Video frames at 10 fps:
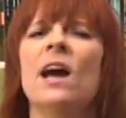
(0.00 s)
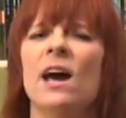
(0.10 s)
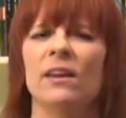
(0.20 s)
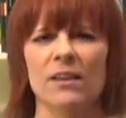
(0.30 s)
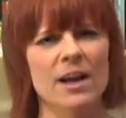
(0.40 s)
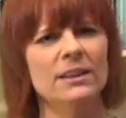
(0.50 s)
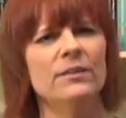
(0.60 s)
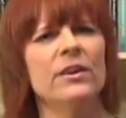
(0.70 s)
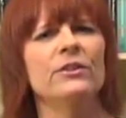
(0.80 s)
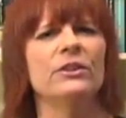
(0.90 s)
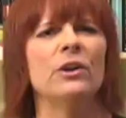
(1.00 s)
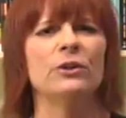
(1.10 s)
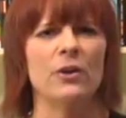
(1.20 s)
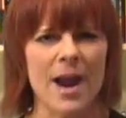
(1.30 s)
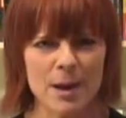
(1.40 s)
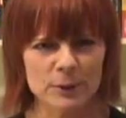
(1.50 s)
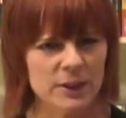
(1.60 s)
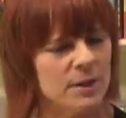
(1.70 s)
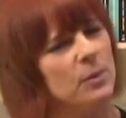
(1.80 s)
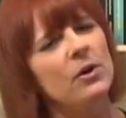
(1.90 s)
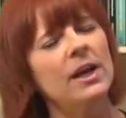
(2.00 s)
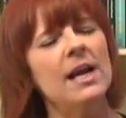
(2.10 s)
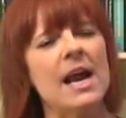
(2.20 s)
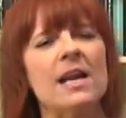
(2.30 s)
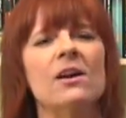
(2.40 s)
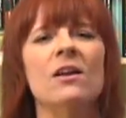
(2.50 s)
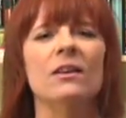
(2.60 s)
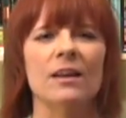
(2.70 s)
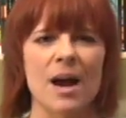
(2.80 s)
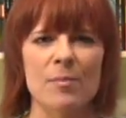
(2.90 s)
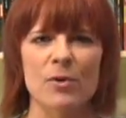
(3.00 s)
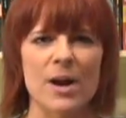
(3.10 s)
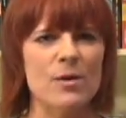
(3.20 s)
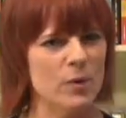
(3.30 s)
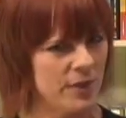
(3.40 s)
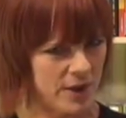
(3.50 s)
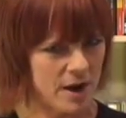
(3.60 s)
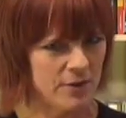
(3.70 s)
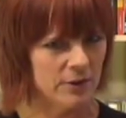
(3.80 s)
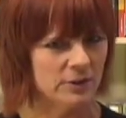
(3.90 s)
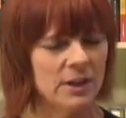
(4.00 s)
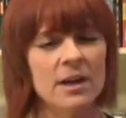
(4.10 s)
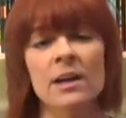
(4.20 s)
and lots of other social apps to communicate and collaborate with others.